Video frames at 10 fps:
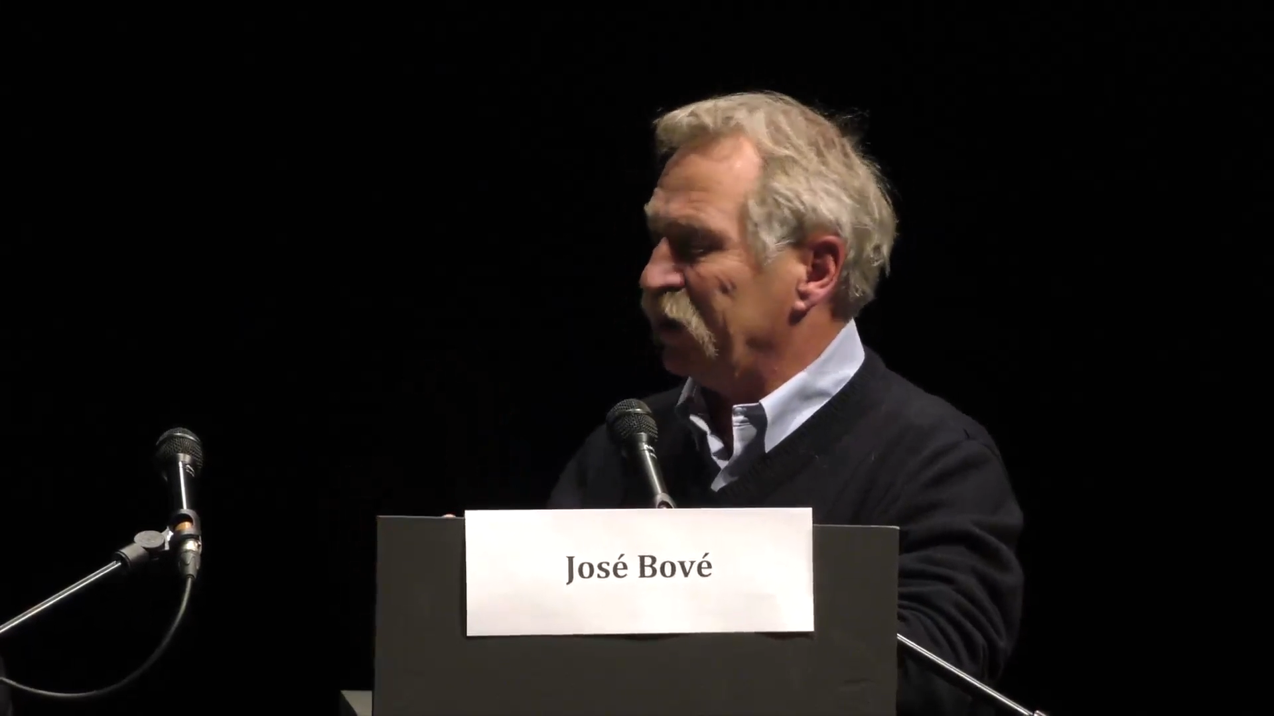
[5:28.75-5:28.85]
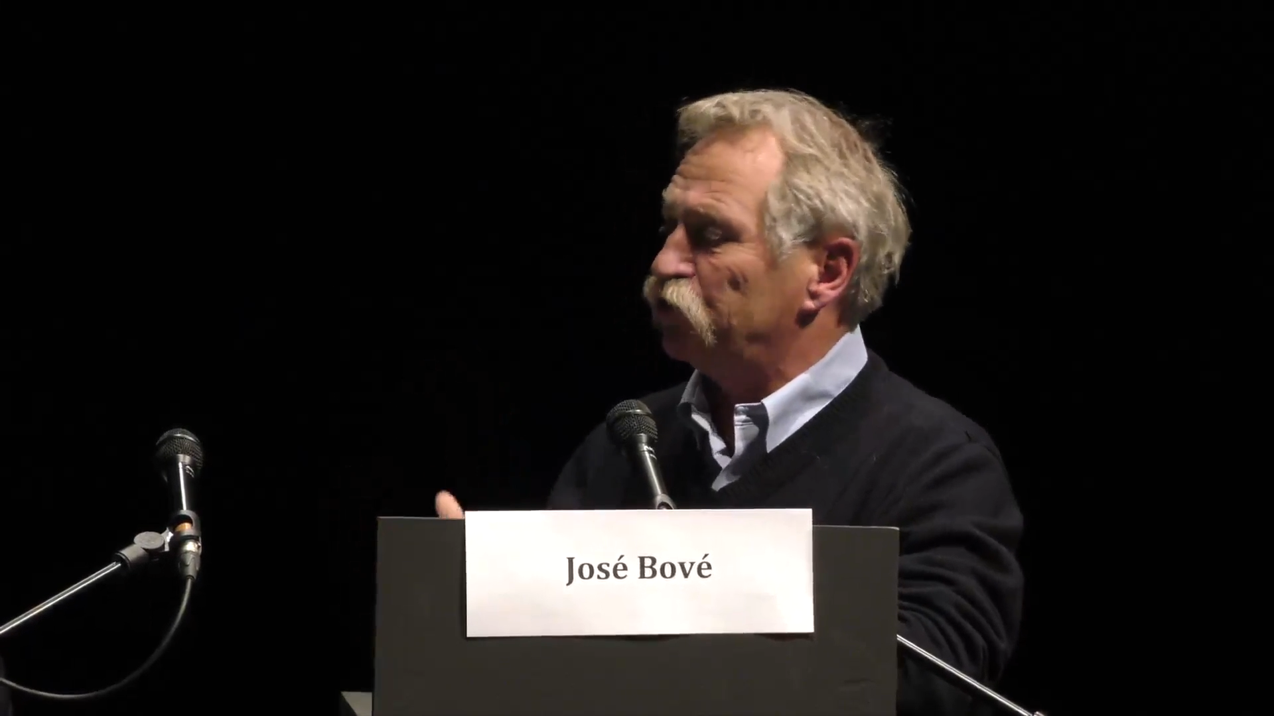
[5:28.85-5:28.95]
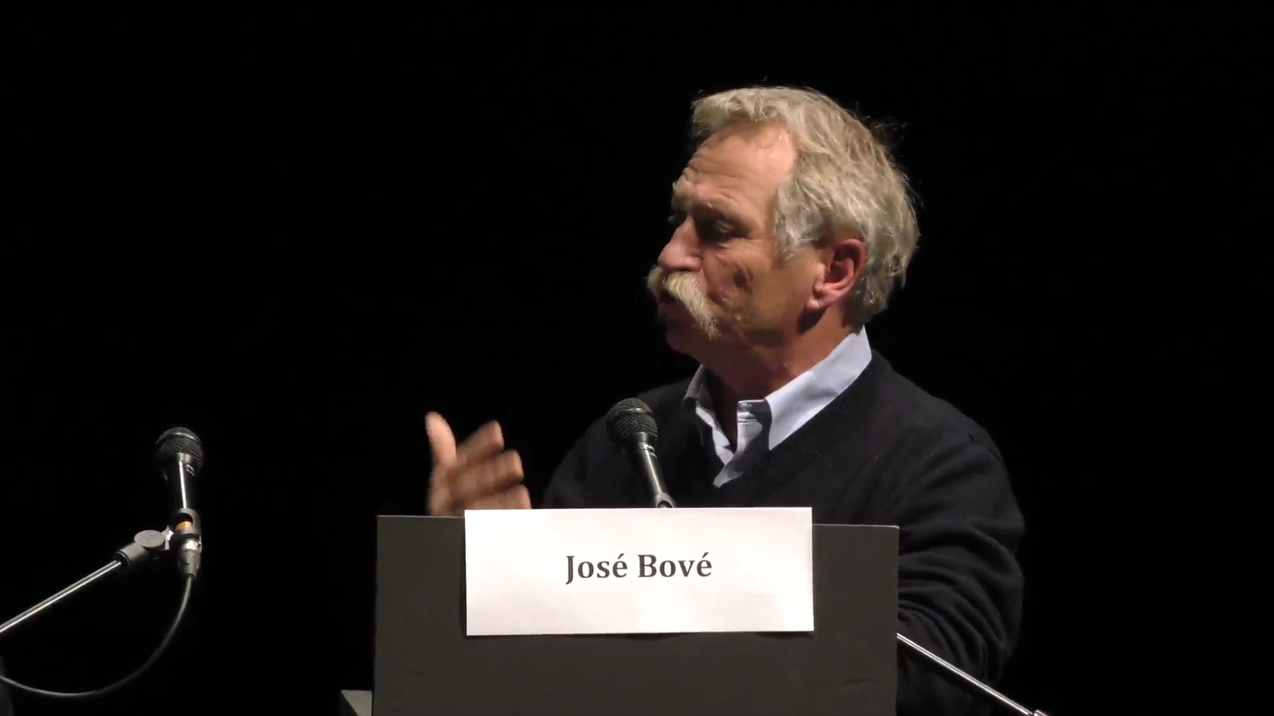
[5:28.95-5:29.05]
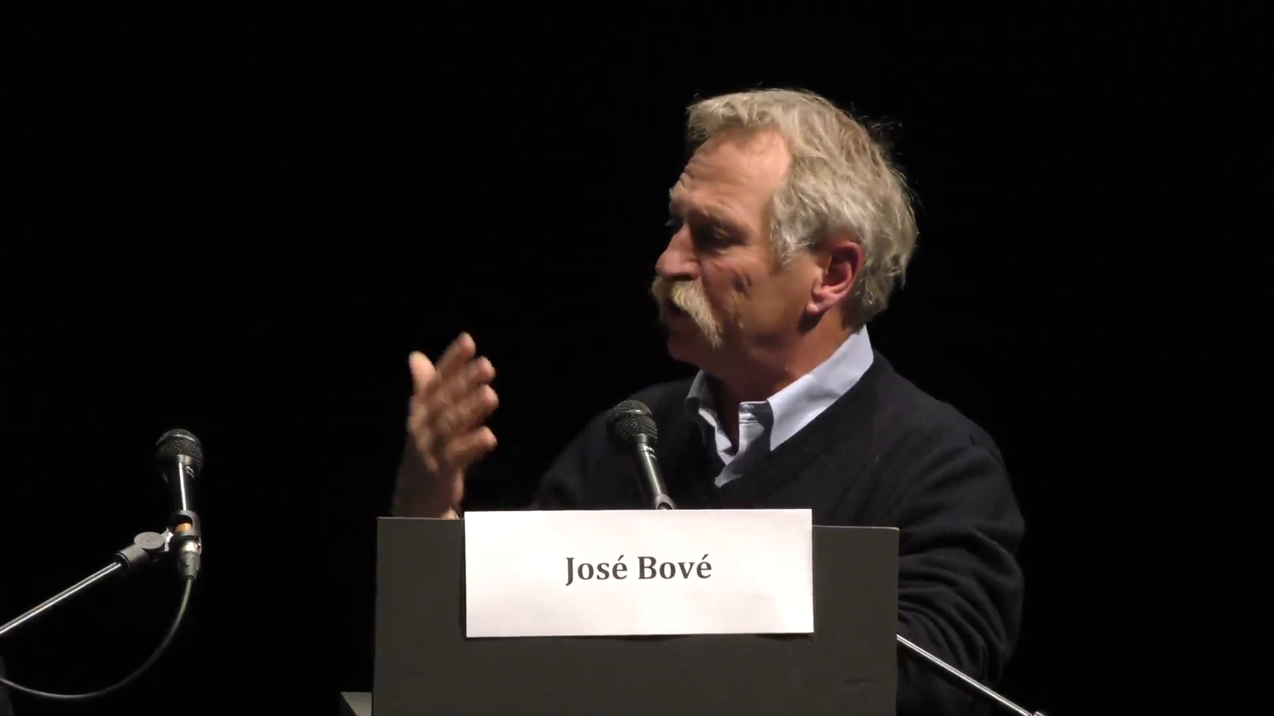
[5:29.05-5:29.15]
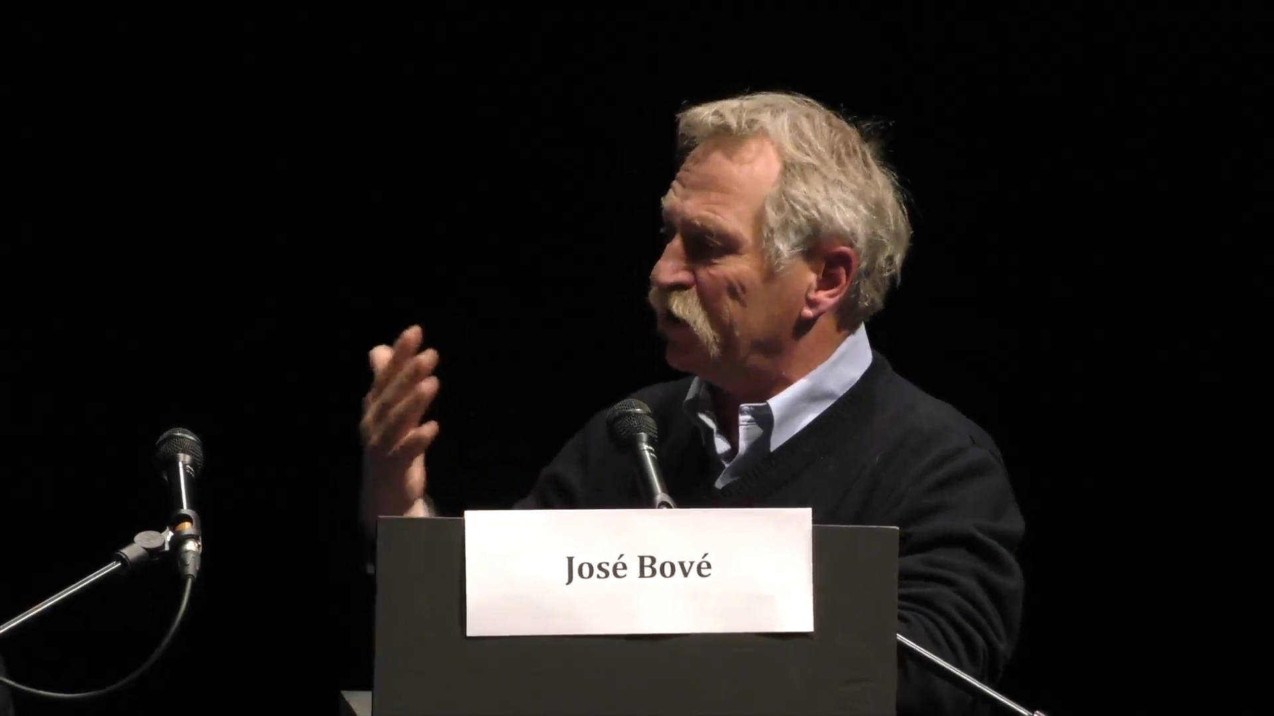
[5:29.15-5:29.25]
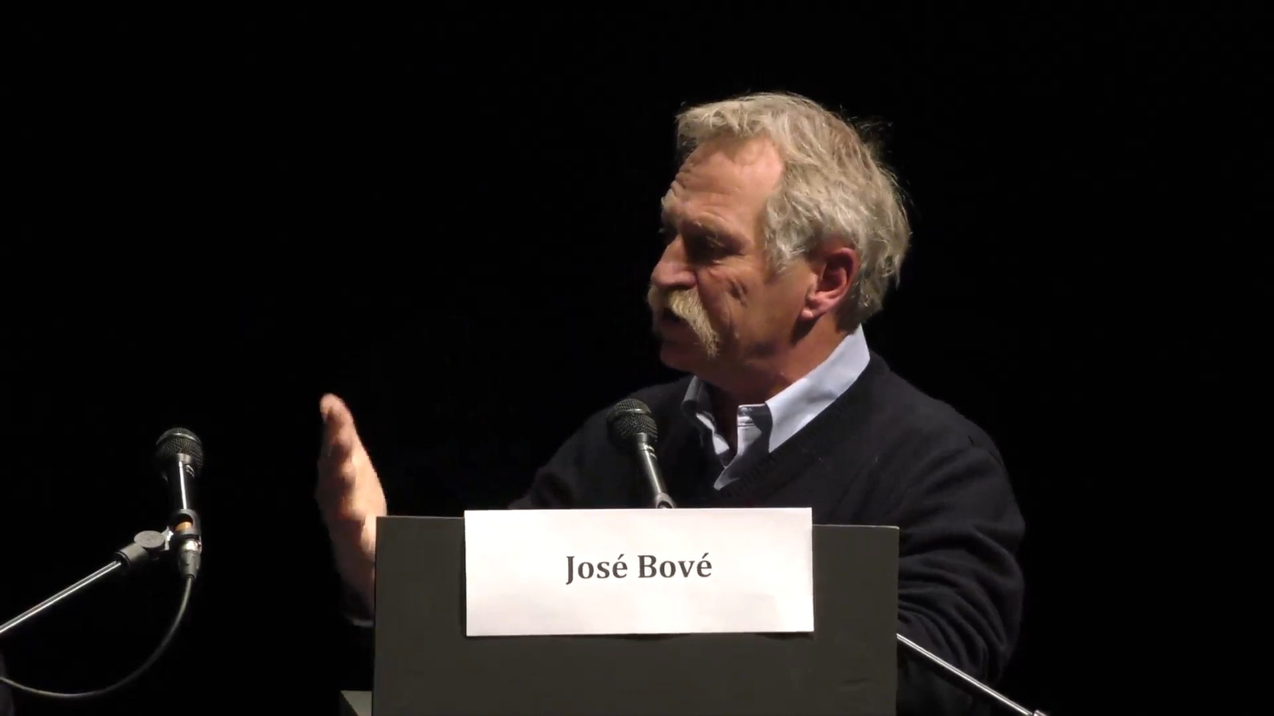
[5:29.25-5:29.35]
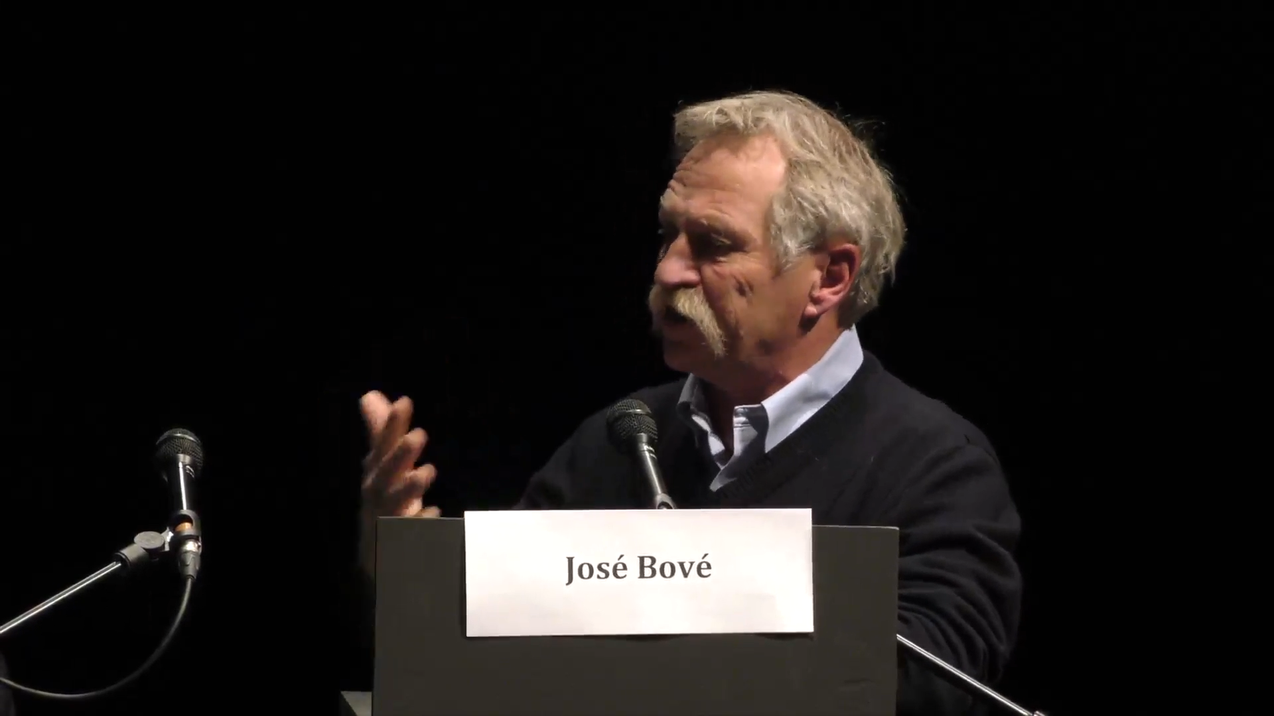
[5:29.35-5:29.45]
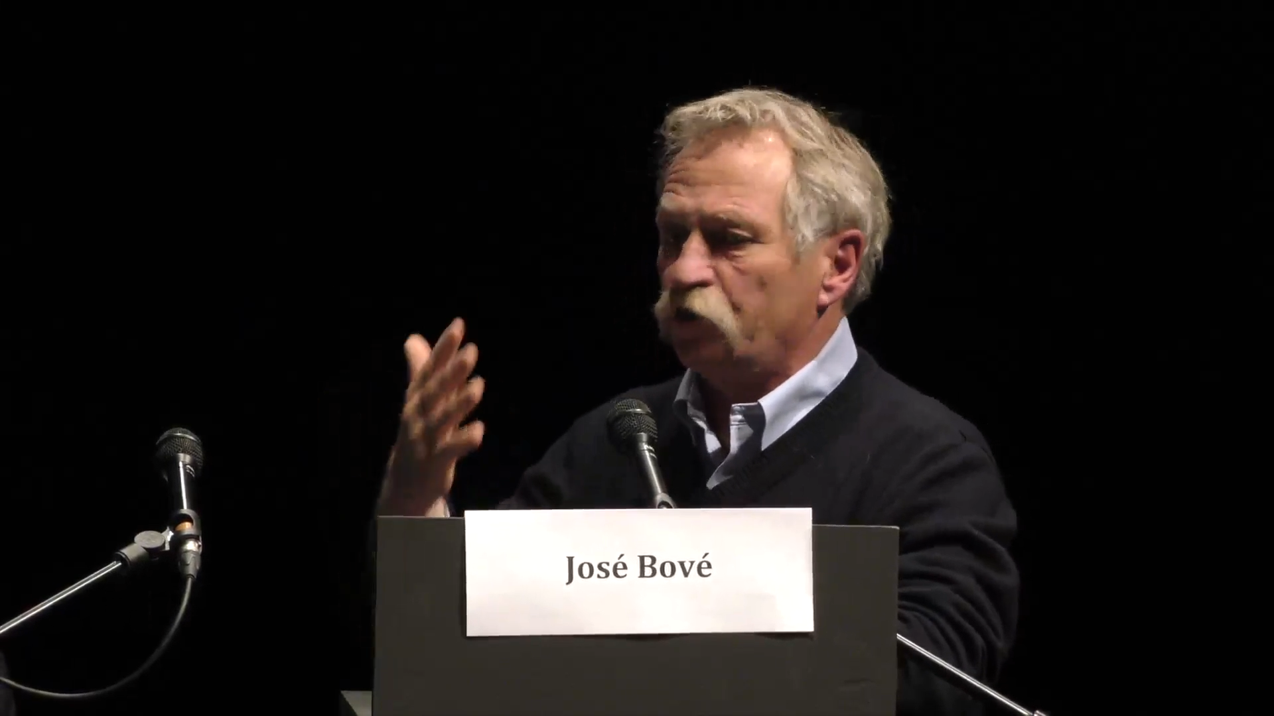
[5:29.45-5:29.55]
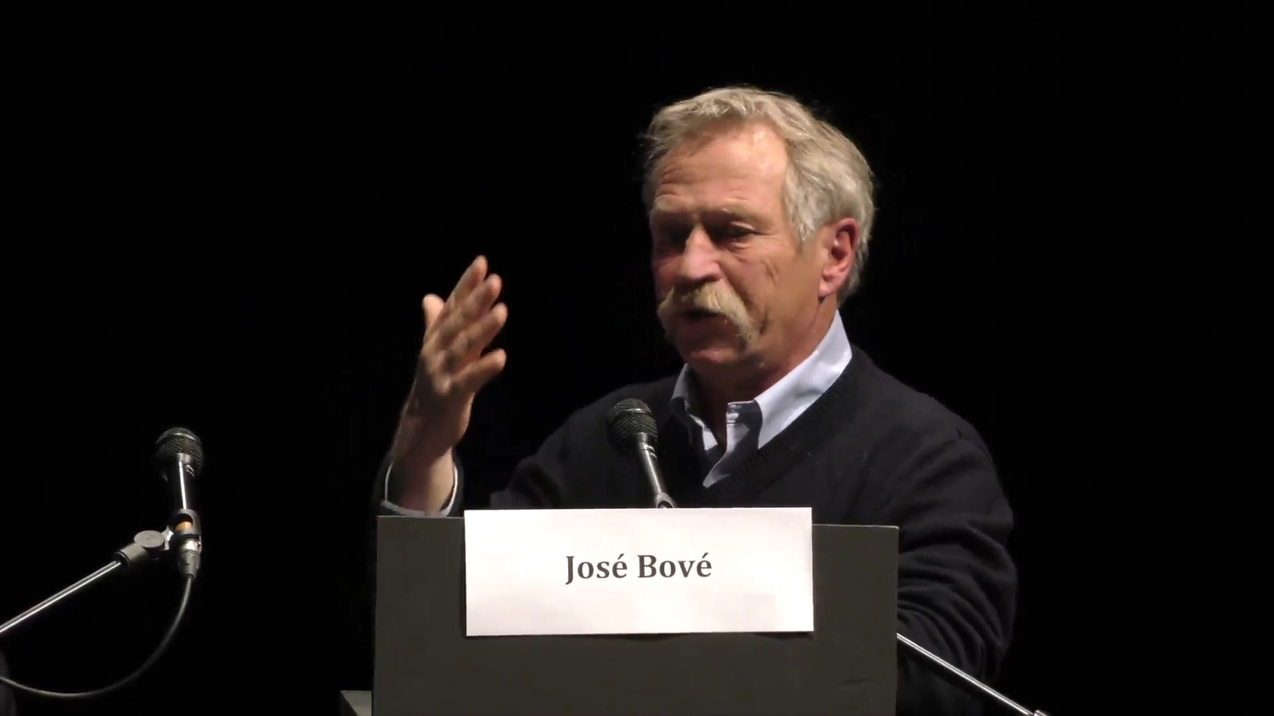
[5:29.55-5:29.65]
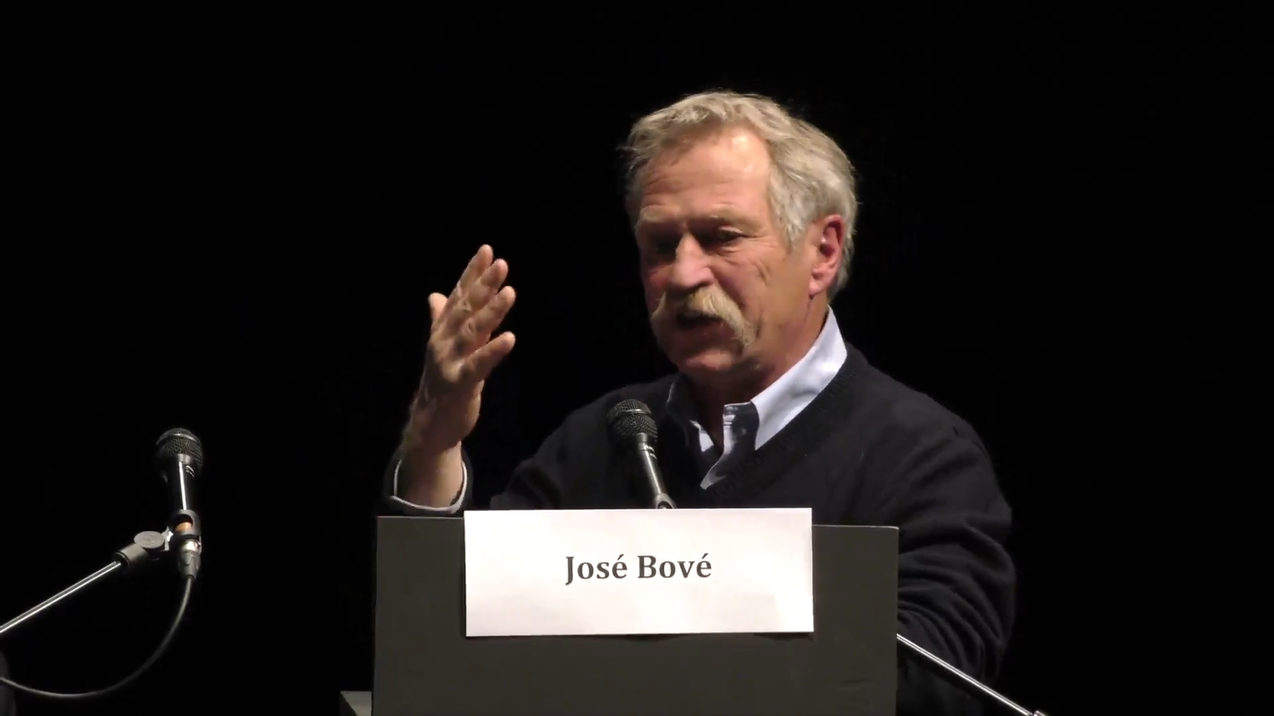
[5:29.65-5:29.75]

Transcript: which means that